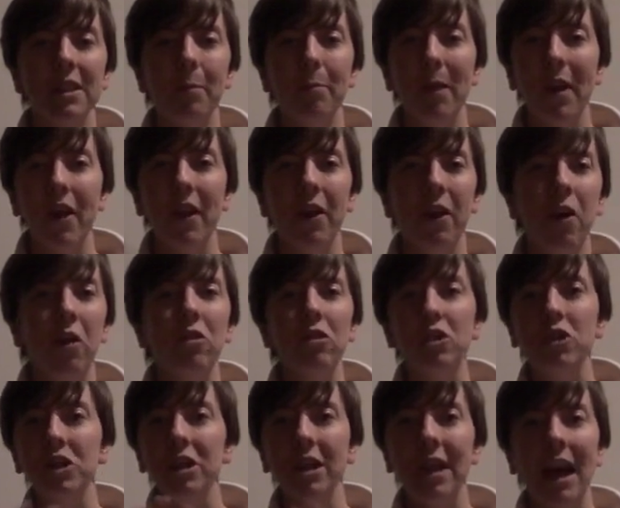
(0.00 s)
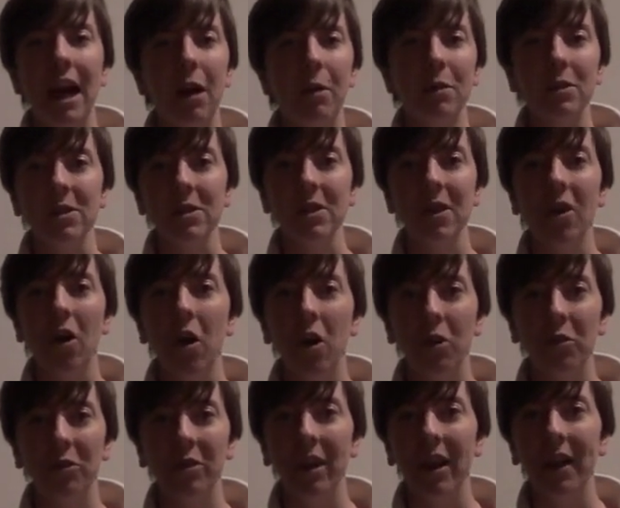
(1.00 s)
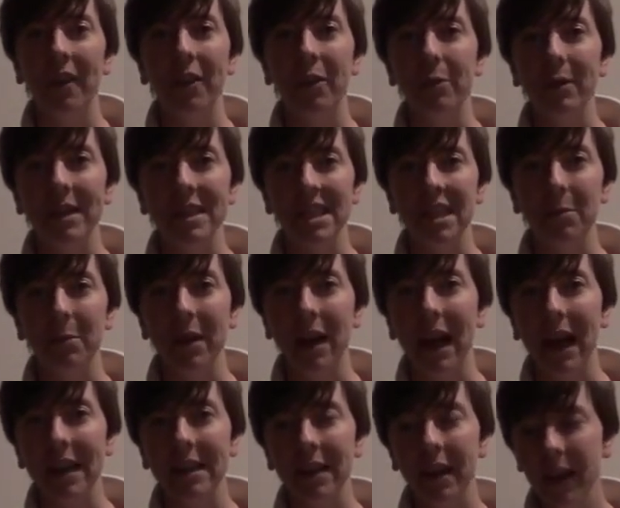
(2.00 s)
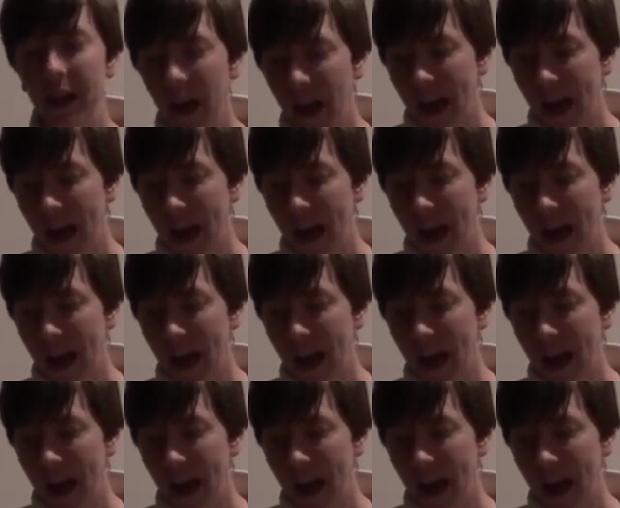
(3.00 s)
methodology and how it's all done, the reasoning behind it.